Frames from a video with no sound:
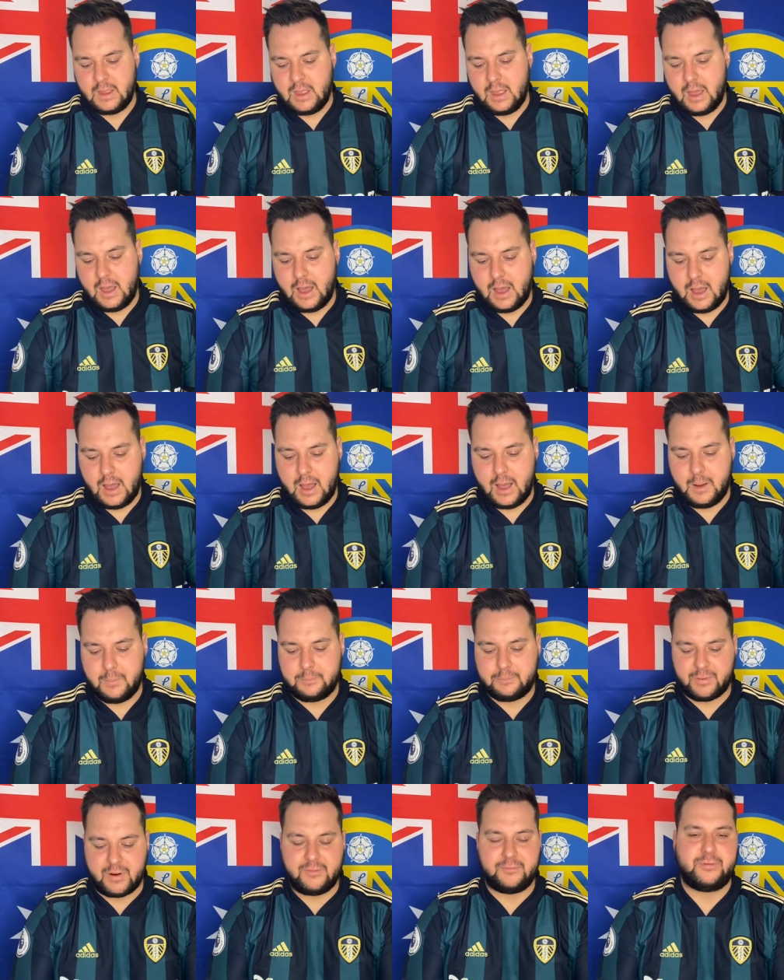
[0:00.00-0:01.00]

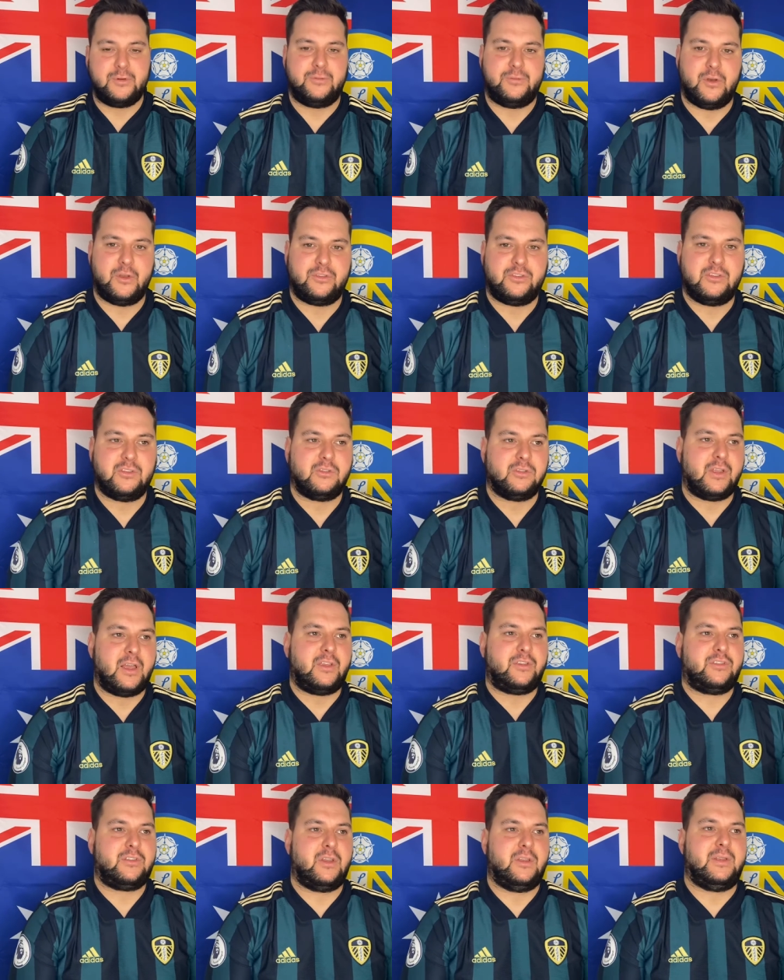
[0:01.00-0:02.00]
Brentford versus
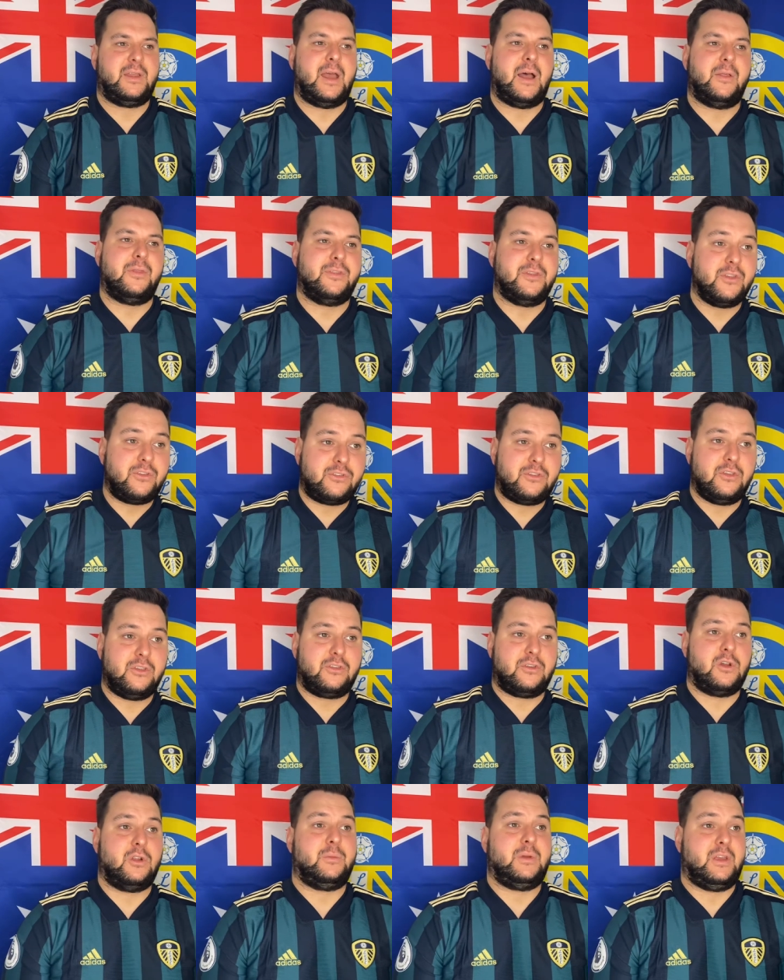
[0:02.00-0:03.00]
Leicester. Now, this is
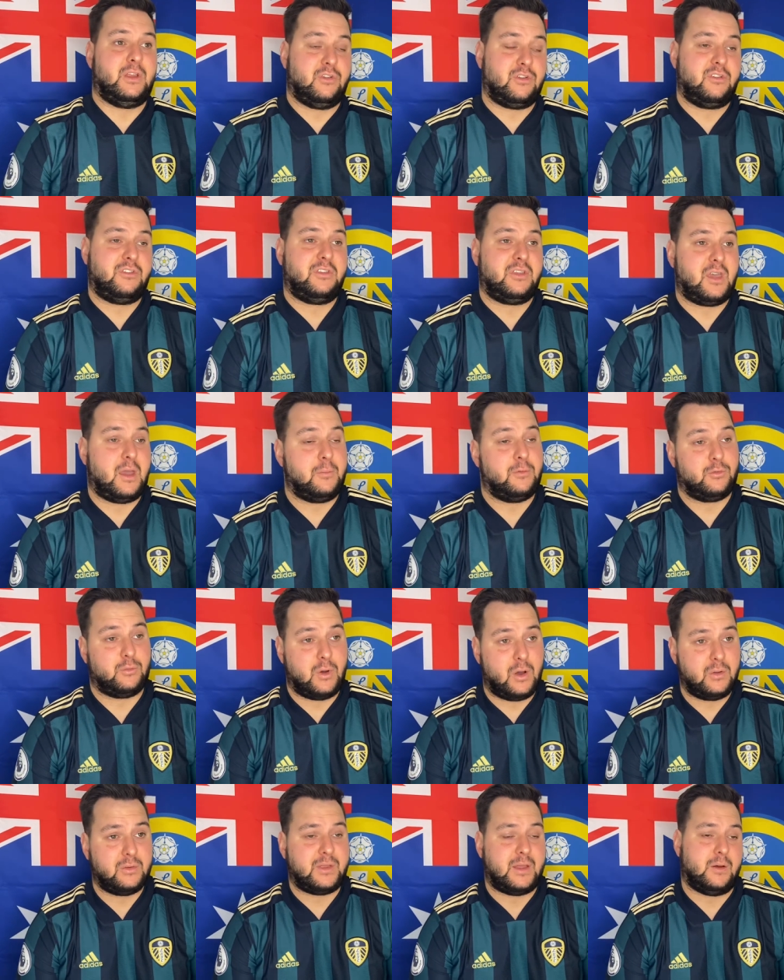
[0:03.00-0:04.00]
going to be an interesting game as
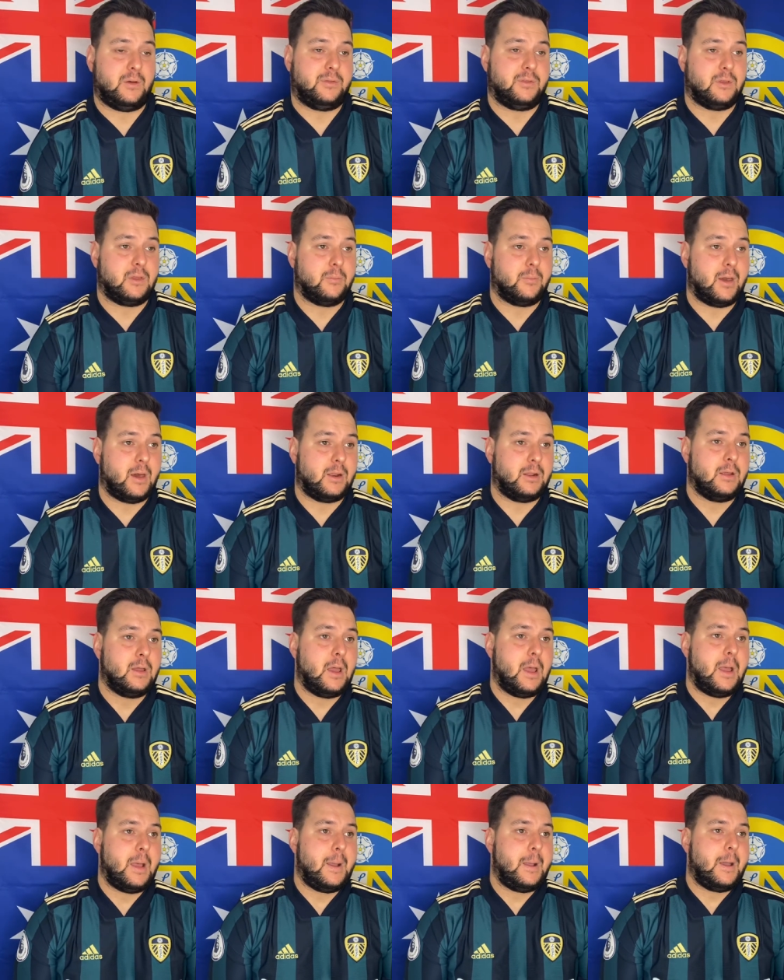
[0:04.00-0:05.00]
well now I think about it.
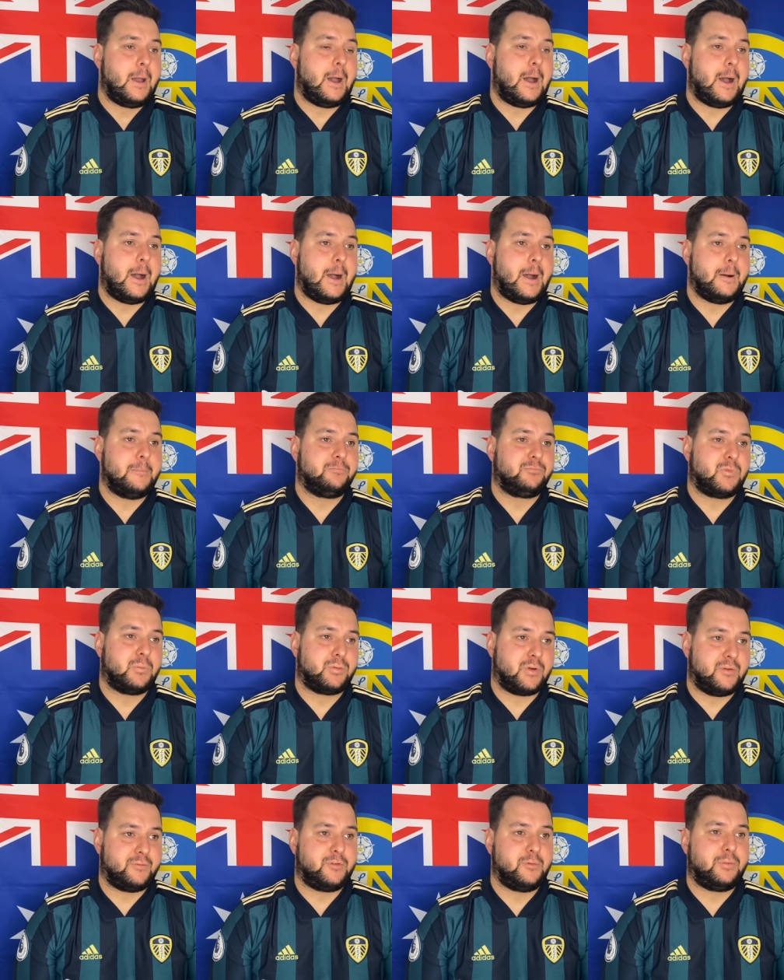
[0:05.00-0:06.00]

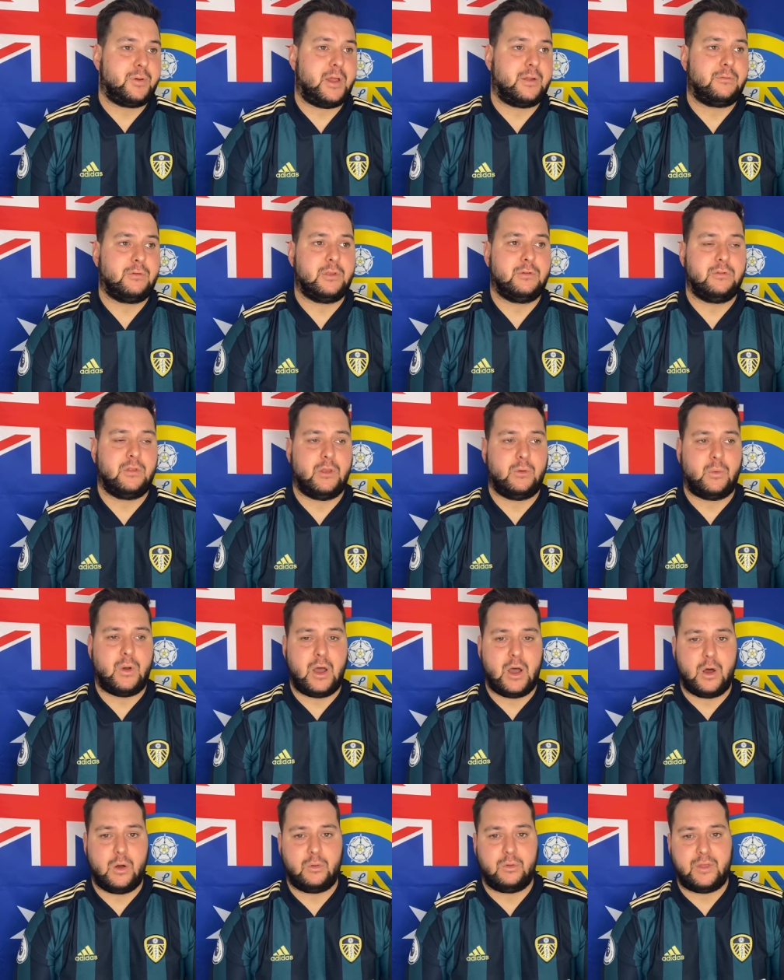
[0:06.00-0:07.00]
Brentford playing really, really
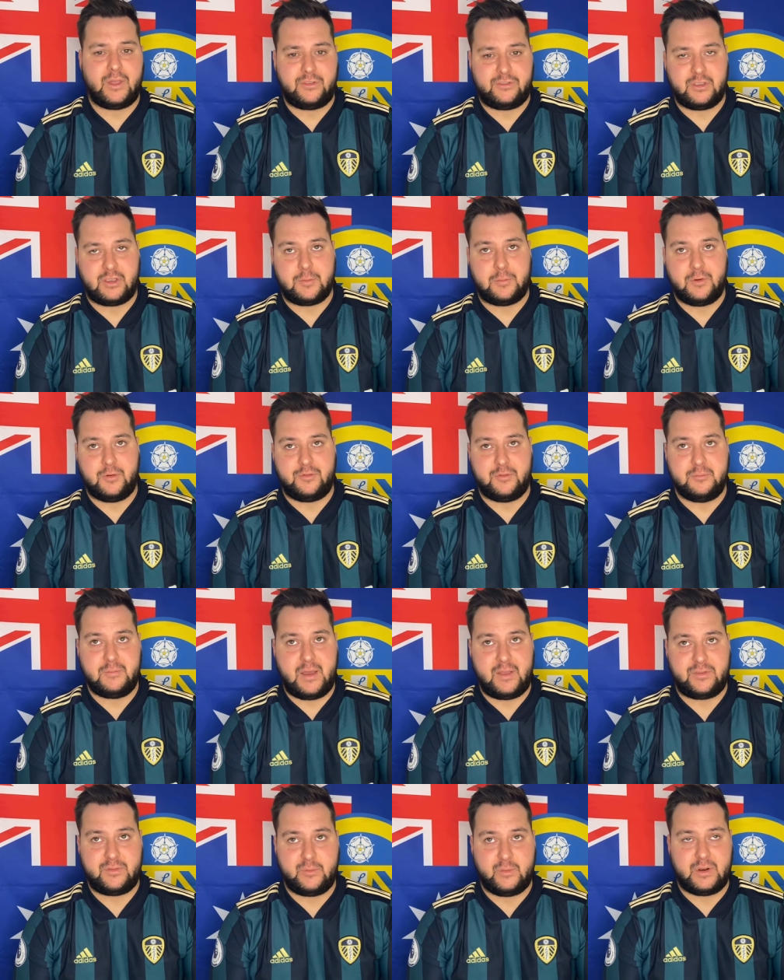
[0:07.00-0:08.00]
well. Leicester coming off a
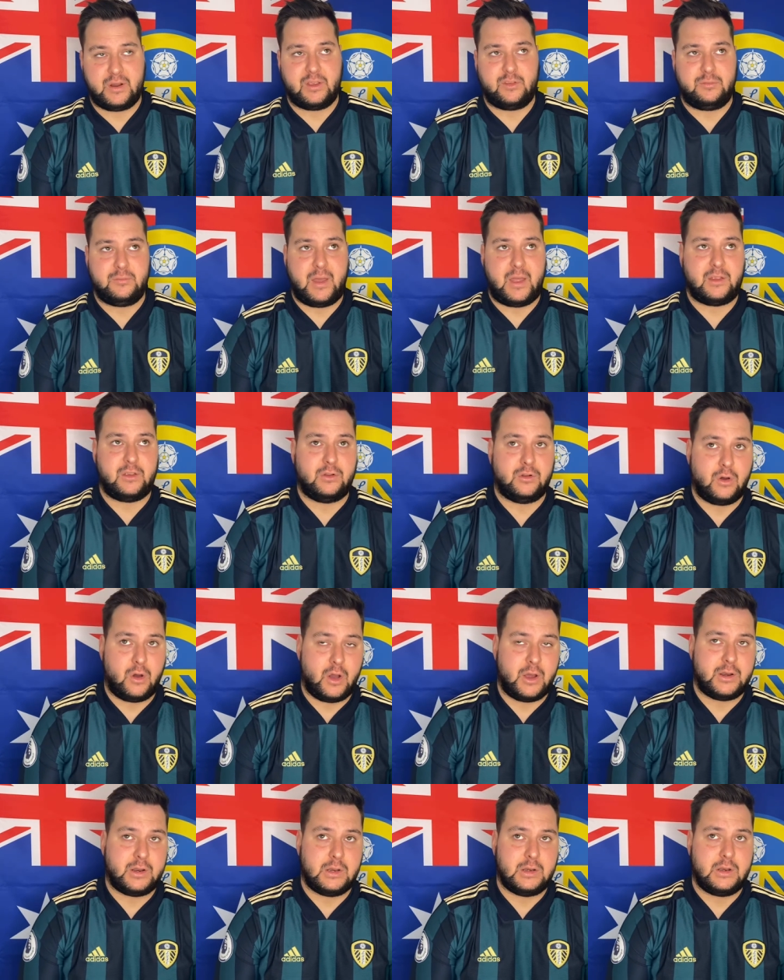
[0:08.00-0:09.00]
massive win against Man
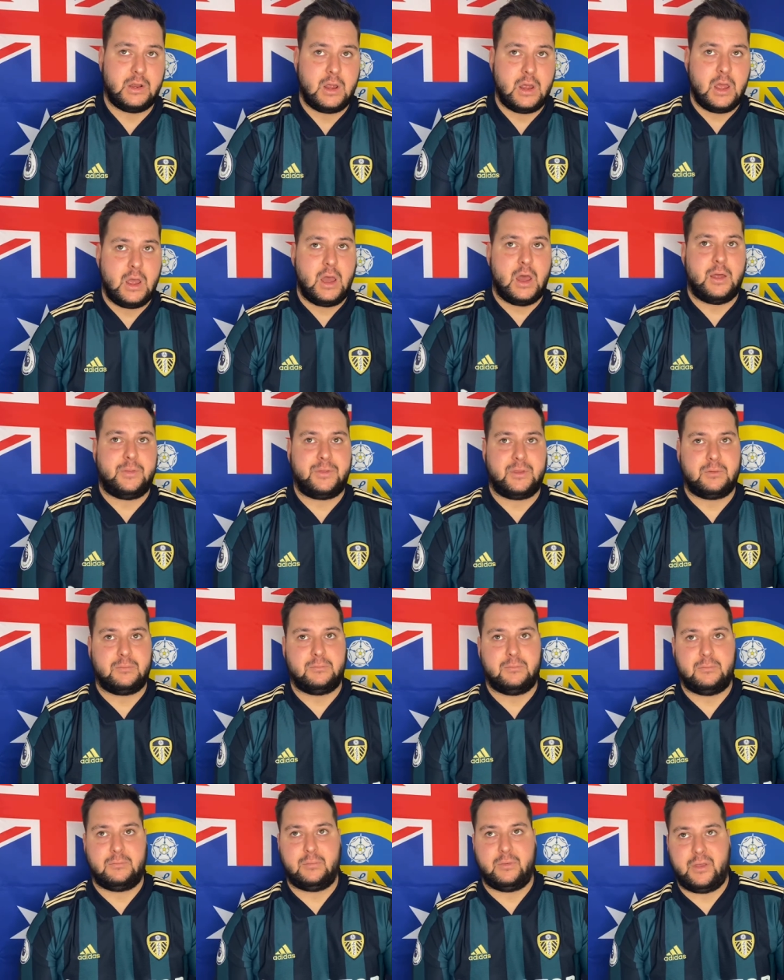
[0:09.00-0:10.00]
United. I
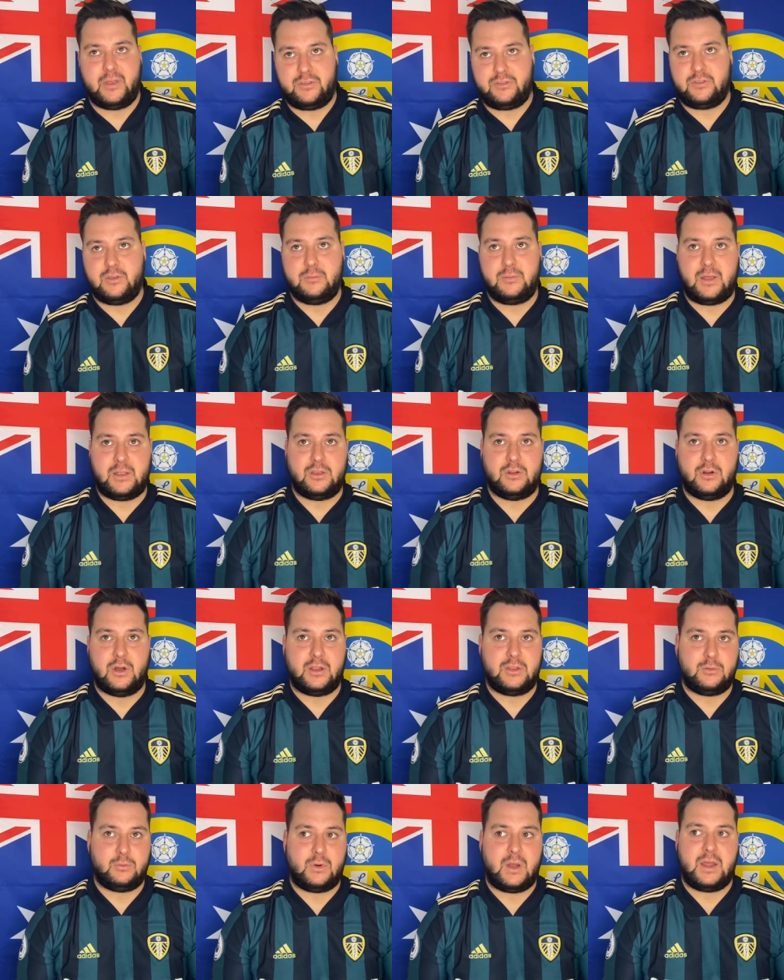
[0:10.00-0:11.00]
think Leicester, Man
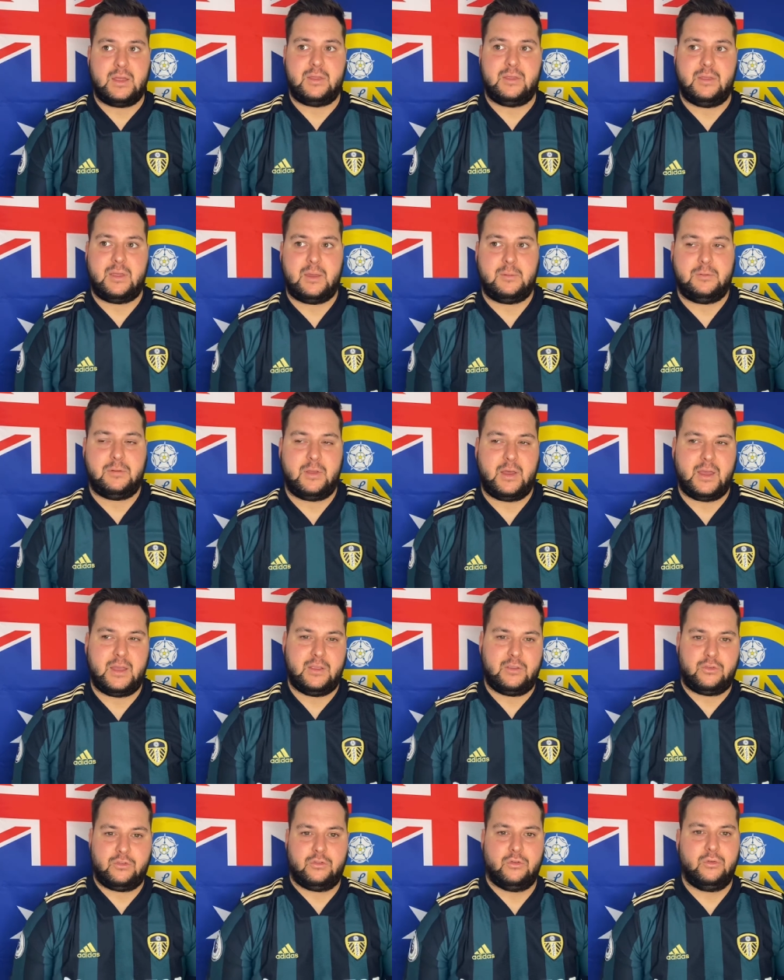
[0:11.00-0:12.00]
United, the way that they play
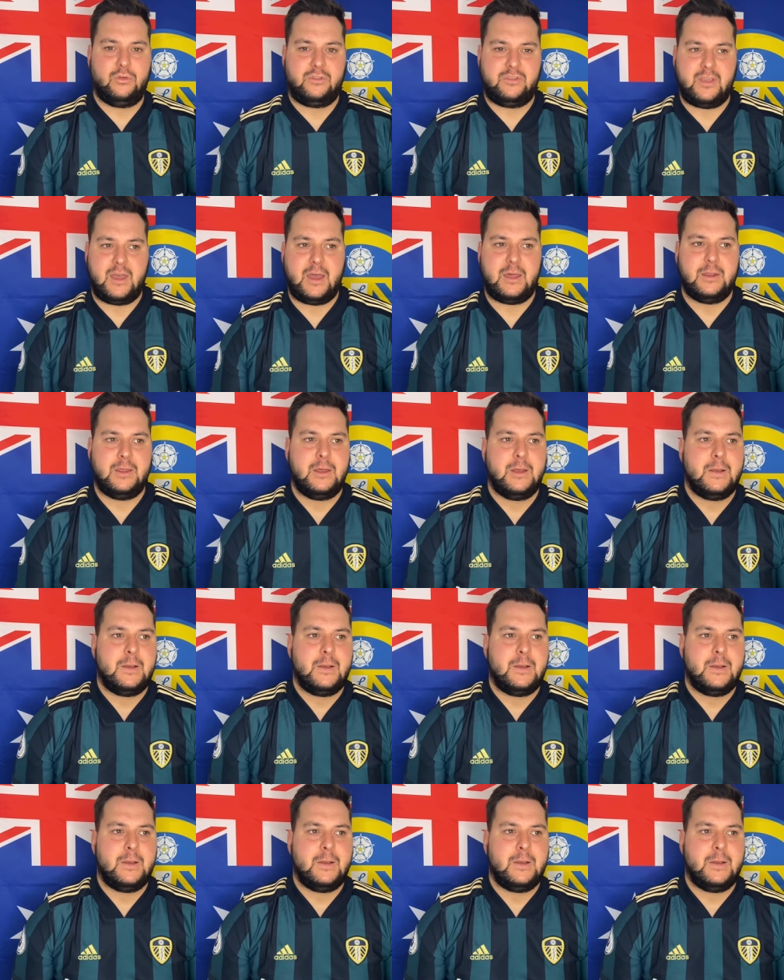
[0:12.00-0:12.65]
it suits that.